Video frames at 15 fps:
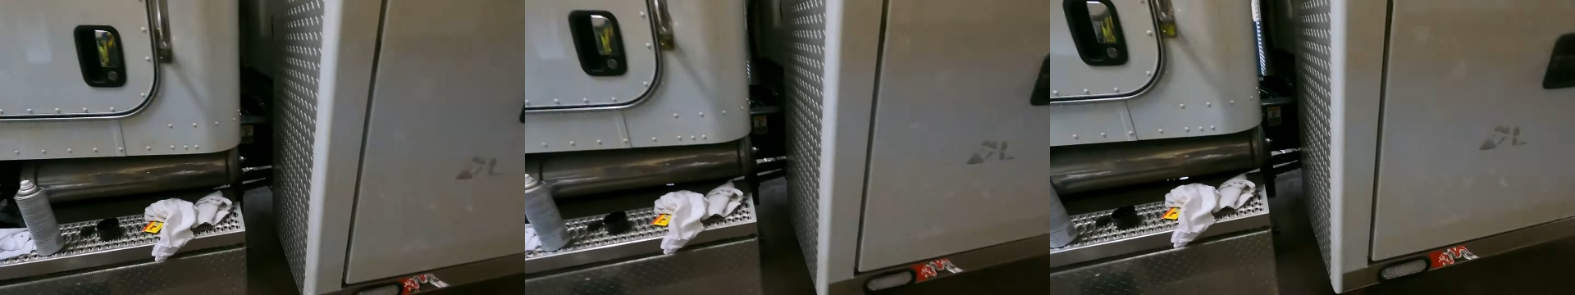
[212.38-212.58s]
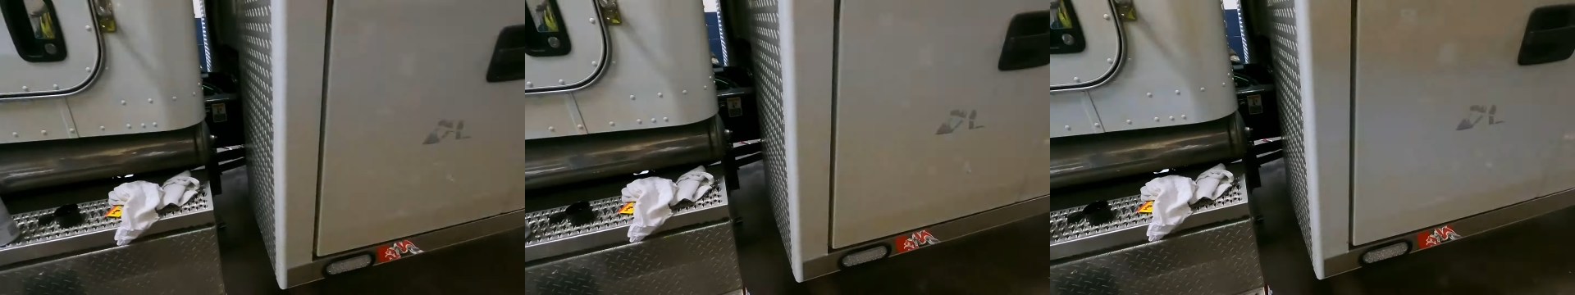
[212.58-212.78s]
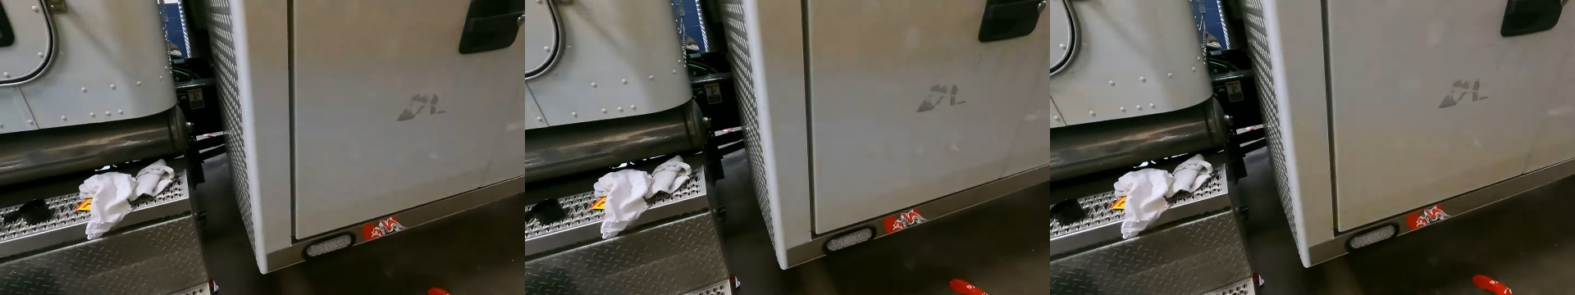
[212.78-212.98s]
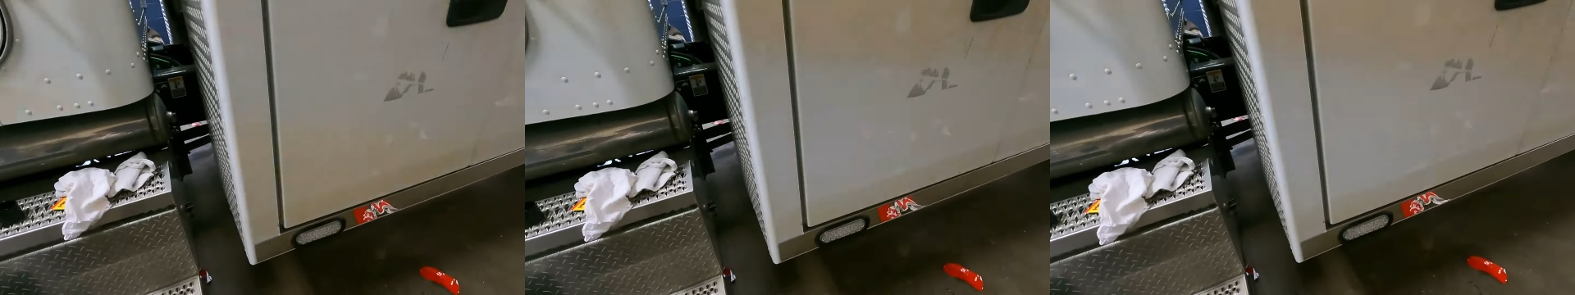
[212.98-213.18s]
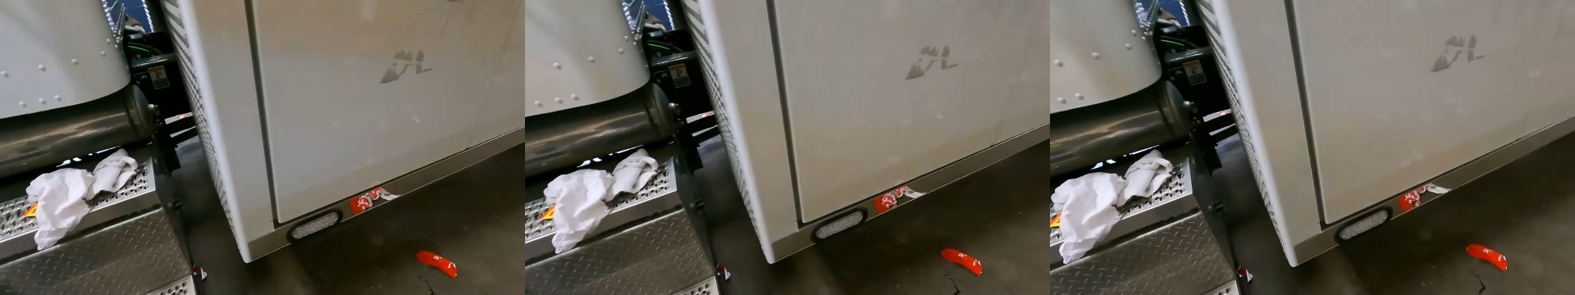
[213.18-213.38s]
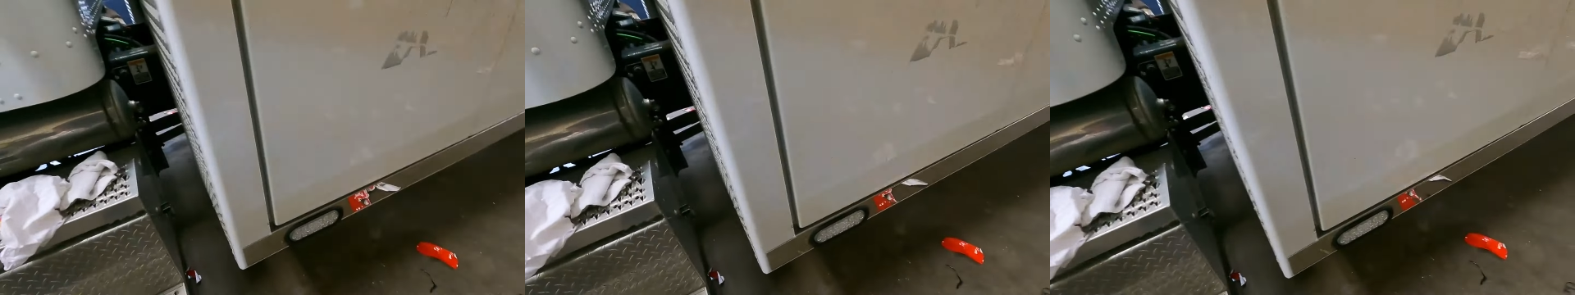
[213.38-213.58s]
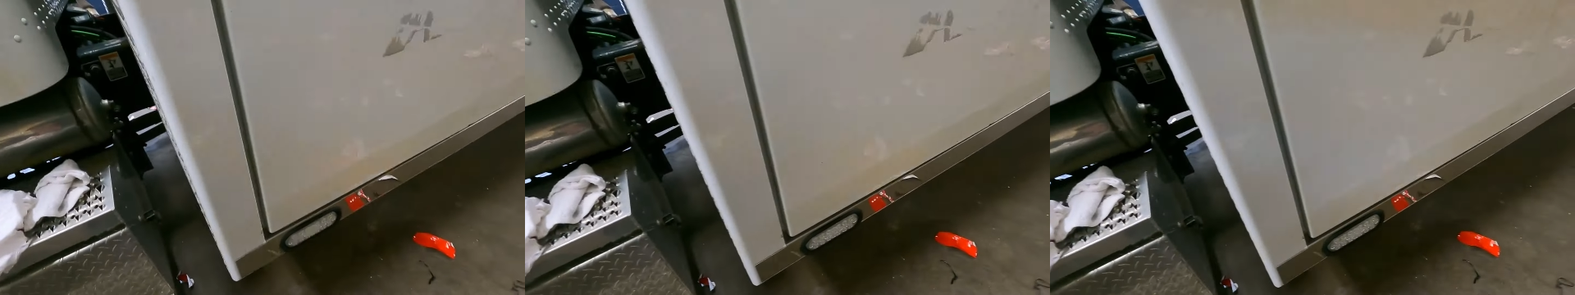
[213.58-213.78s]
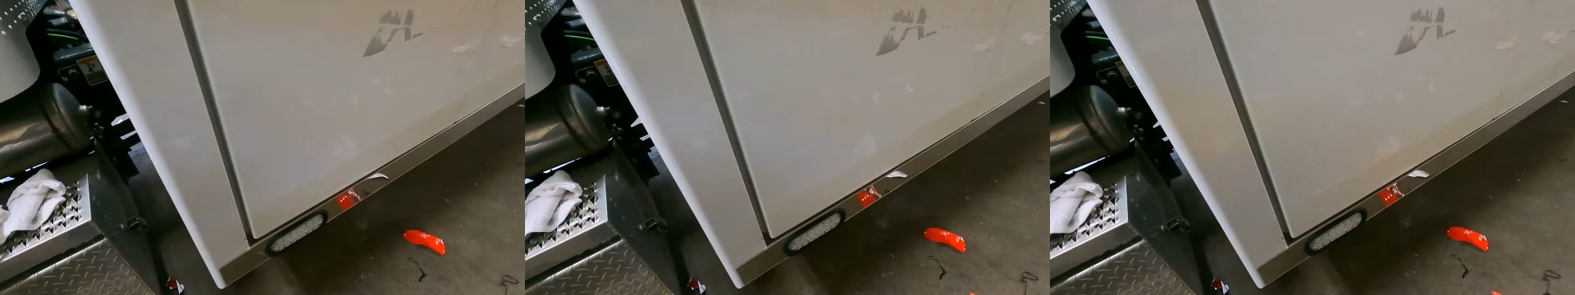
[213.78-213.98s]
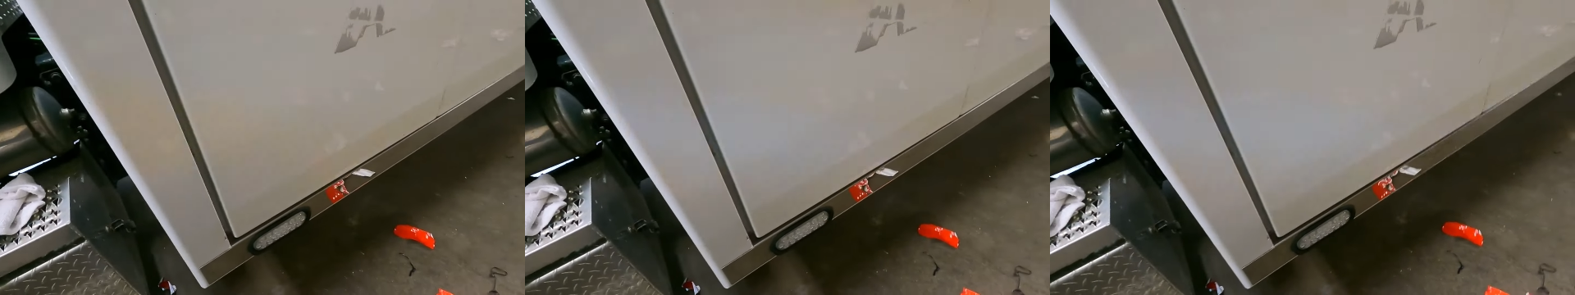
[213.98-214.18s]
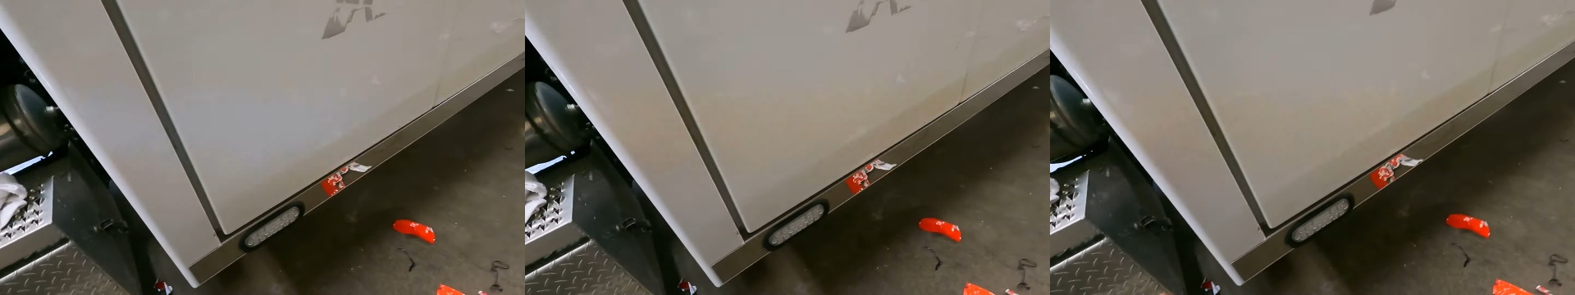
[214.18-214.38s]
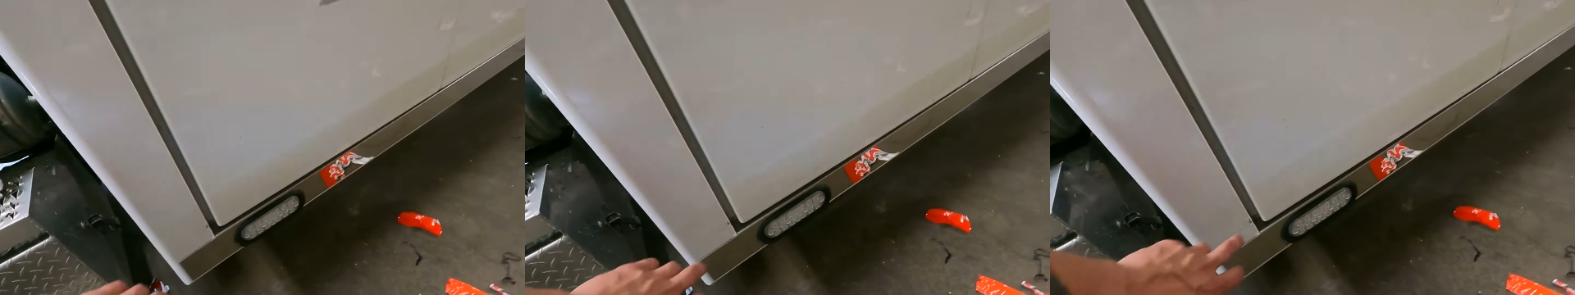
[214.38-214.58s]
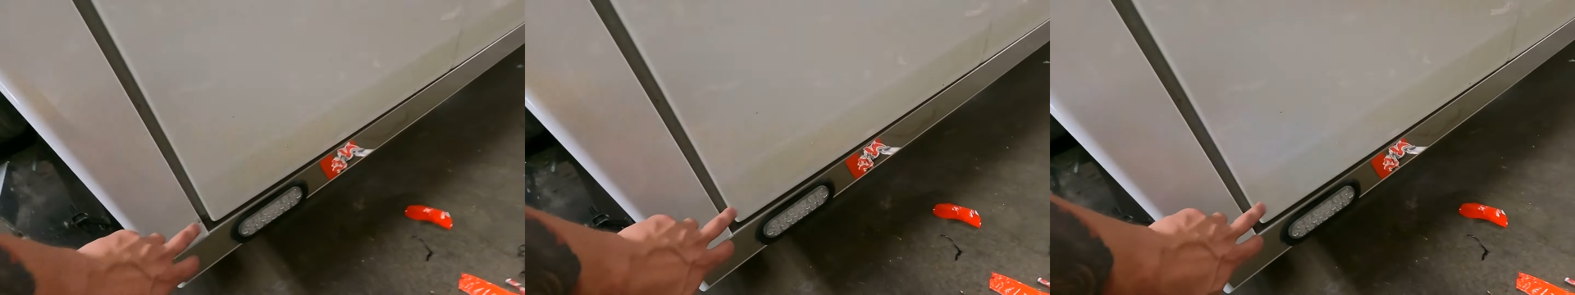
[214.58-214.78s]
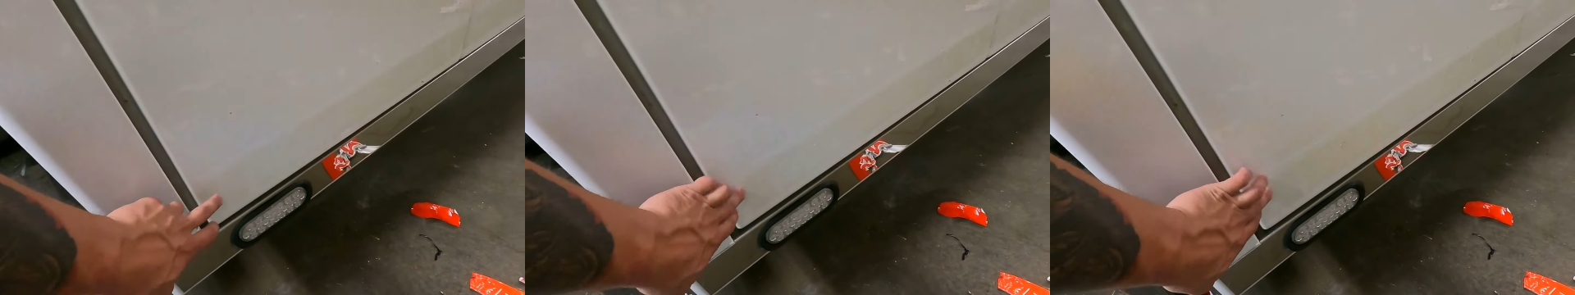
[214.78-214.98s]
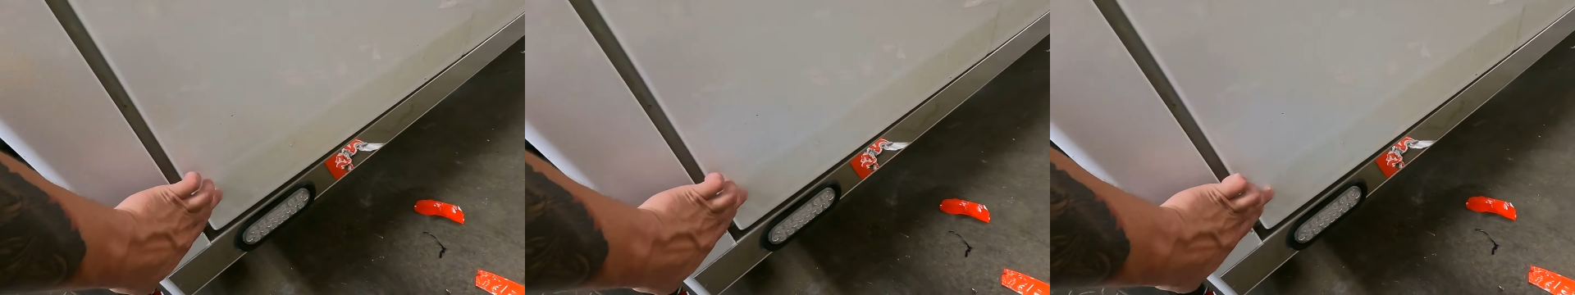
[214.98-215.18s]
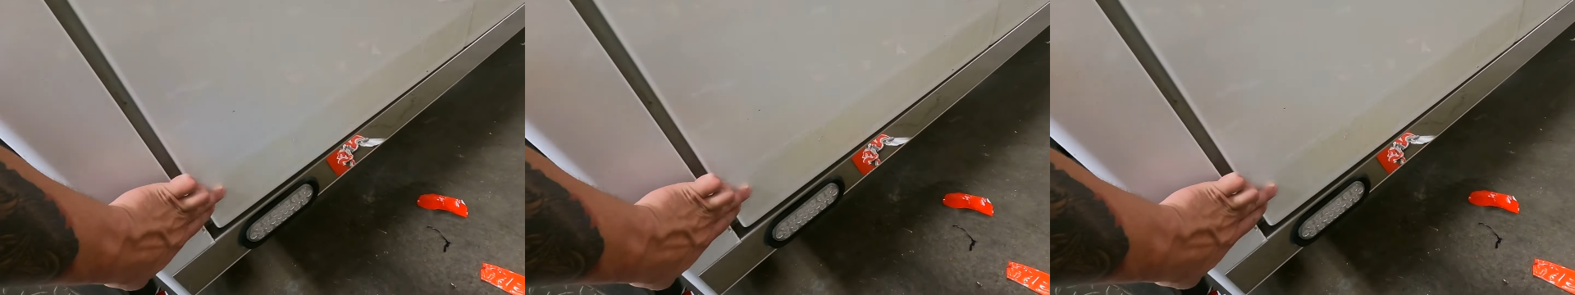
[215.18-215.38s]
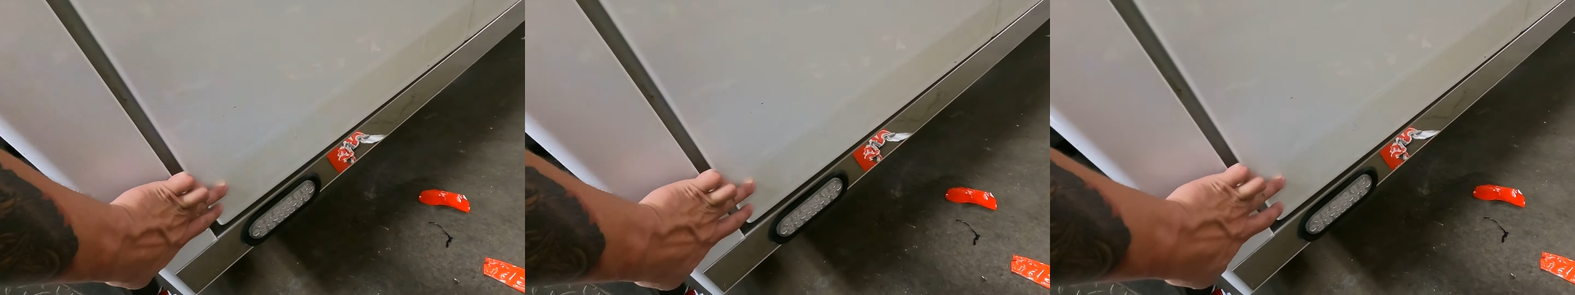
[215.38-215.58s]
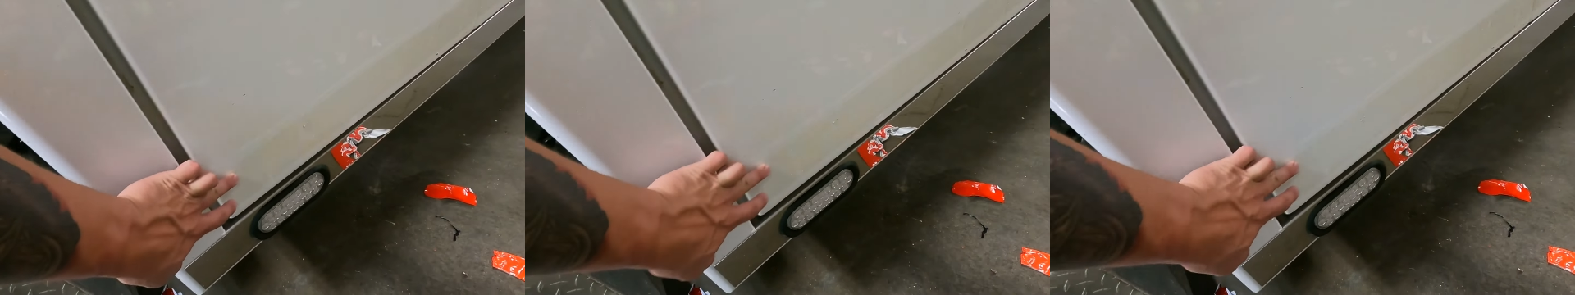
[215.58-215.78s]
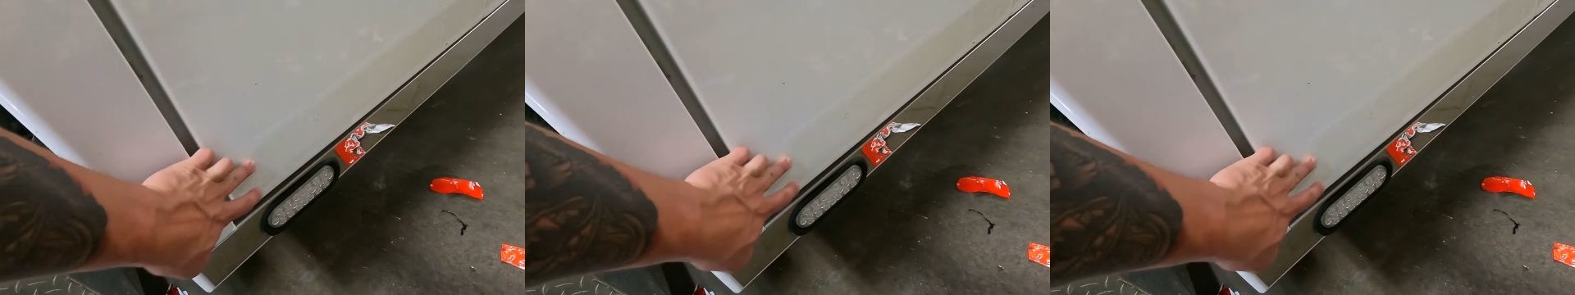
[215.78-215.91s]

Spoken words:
[unreadable: no face in view]